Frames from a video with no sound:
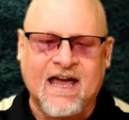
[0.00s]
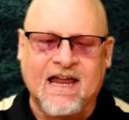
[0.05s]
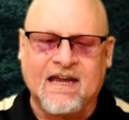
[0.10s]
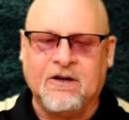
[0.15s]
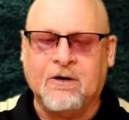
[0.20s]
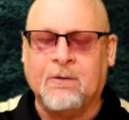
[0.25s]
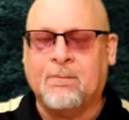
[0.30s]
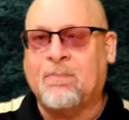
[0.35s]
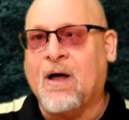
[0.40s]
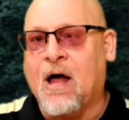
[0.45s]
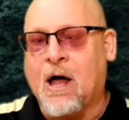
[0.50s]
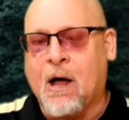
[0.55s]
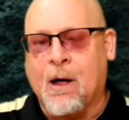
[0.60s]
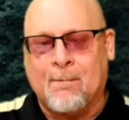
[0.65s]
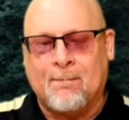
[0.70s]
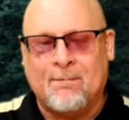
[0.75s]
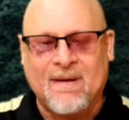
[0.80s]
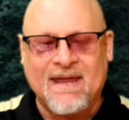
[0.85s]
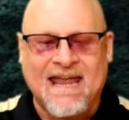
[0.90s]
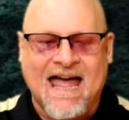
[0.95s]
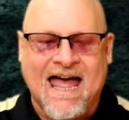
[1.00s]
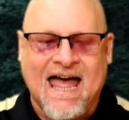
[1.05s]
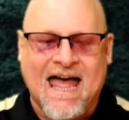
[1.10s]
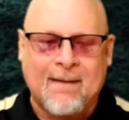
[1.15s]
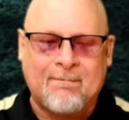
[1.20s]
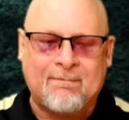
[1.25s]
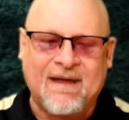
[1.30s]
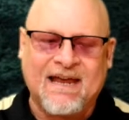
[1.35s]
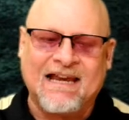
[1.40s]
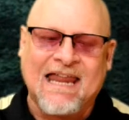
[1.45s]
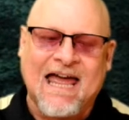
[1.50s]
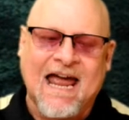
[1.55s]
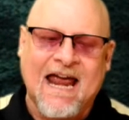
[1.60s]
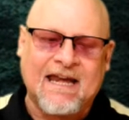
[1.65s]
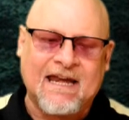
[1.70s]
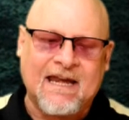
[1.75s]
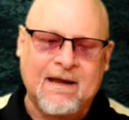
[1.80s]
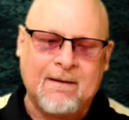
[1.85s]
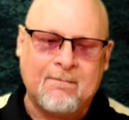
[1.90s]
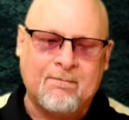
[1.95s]
got little paw, big eye, big
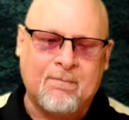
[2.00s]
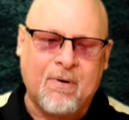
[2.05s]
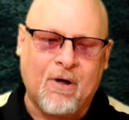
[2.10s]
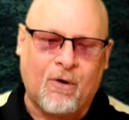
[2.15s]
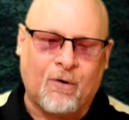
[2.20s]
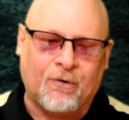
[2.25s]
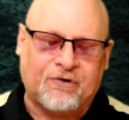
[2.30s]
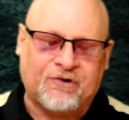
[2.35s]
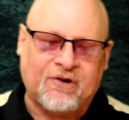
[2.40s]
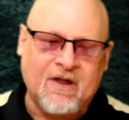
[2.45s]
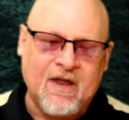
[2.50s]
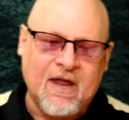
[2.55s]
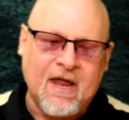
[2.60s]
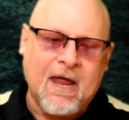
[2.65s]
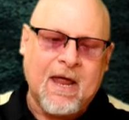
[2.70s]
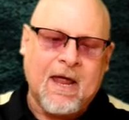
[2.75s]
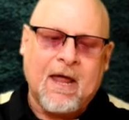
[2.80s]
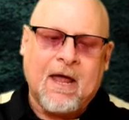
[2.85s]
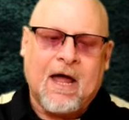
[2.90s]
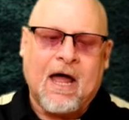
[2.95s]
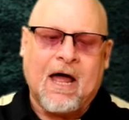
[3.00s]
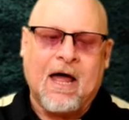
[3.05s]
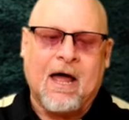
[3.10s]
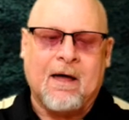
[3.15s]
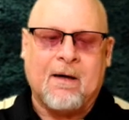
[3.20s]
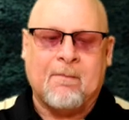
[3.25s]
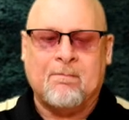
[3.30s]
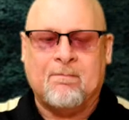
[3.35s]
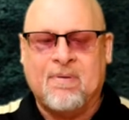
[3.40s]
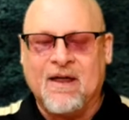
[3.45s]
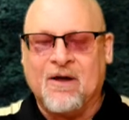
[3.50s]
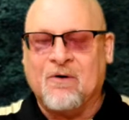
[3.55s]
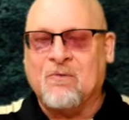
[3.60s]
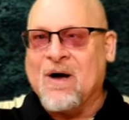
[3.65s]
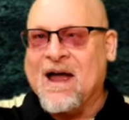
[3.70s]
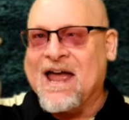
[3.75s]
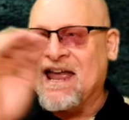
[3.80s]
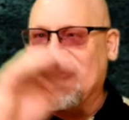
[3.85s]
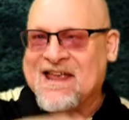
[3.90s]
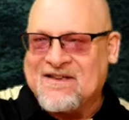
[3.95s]
lightning bolt, big
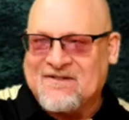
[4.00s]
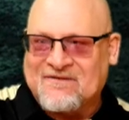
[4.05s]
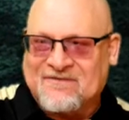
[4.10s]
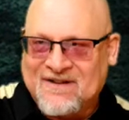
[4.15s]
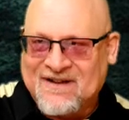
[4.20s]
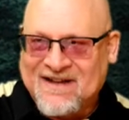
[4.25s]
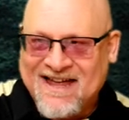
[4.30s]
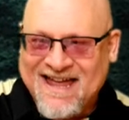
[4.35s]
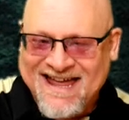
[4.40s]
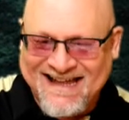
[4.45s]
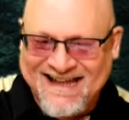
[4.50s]
wave,